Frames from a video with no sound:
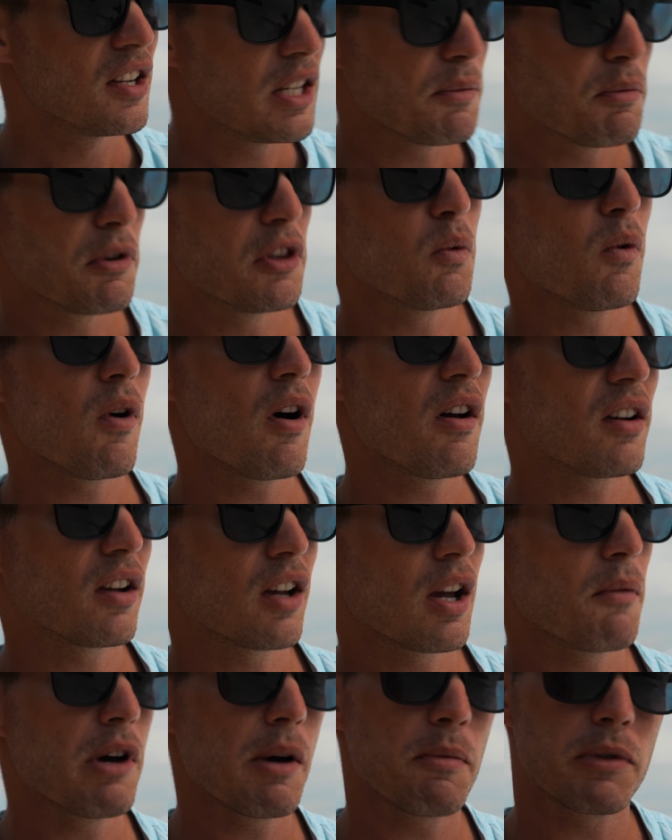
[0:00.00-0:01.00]
dip in the water,
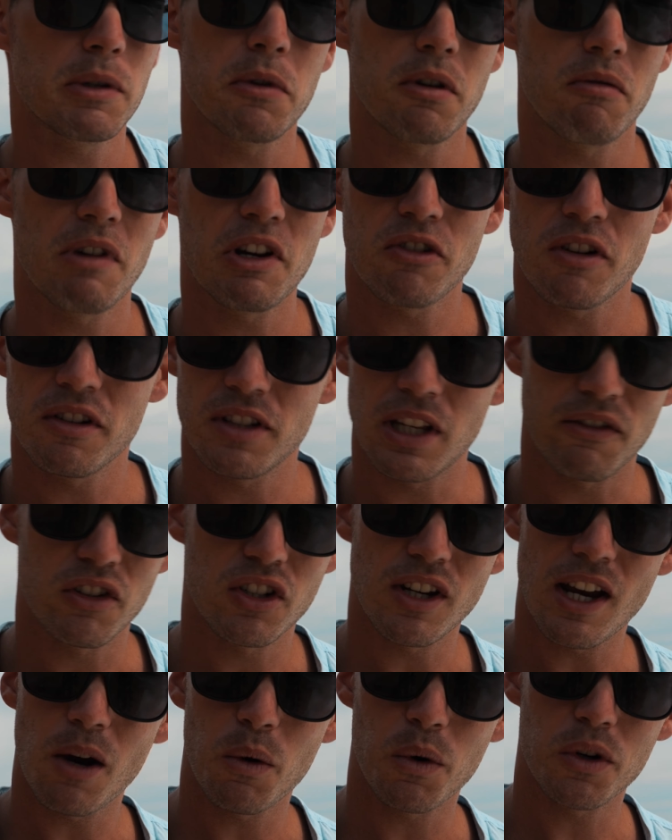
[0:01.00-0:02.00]
come up. Some of the restaurants have
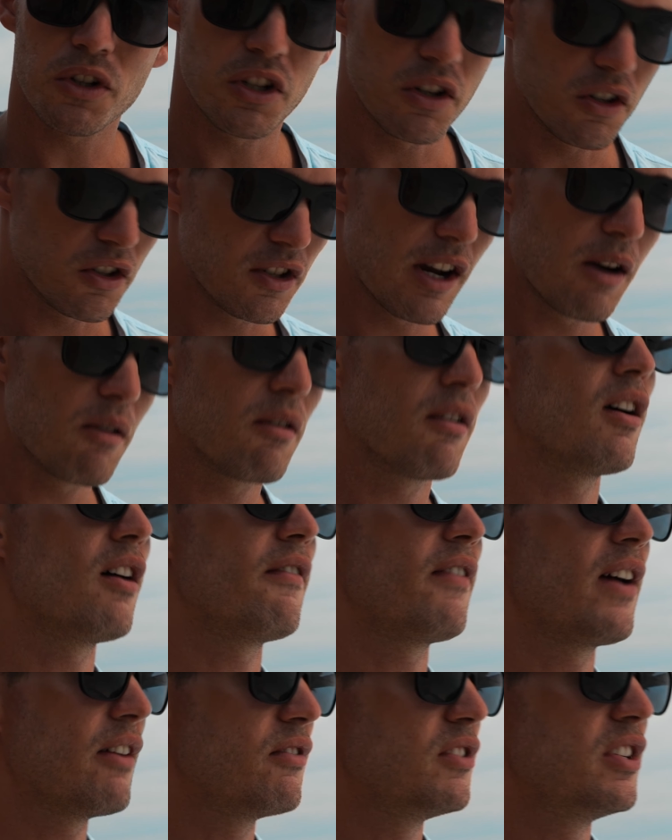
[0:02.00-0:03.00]
showers, you can shower
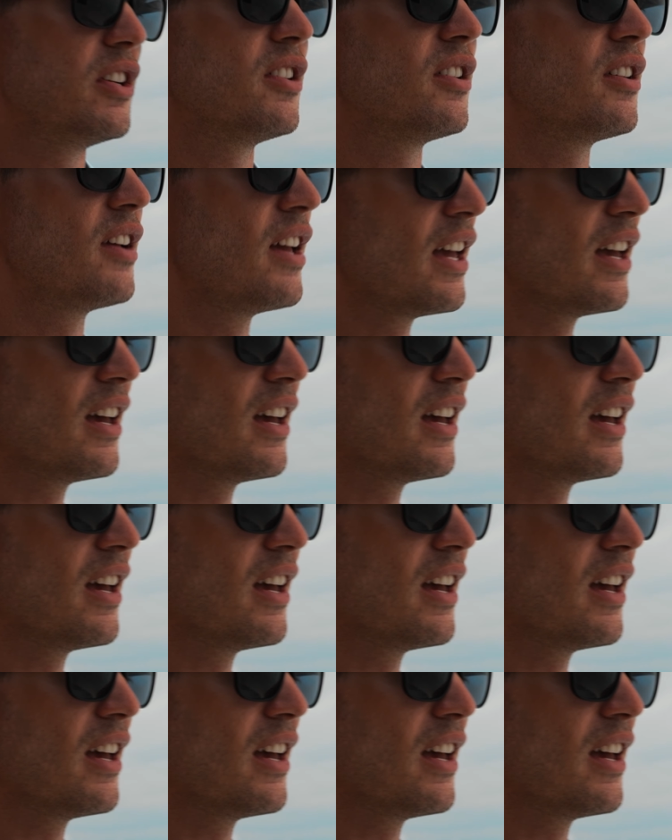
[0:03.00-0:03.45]
off, have dinner.